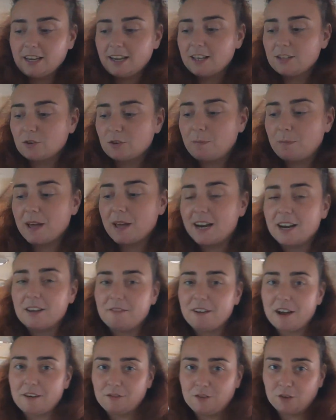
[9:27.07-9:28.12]
It gets
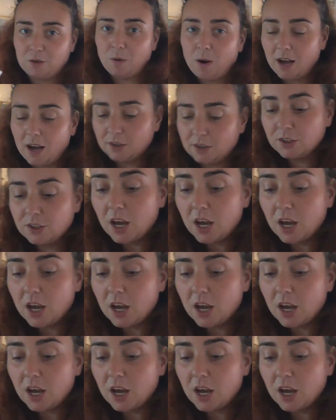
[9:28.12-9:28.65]
repetitive after a while.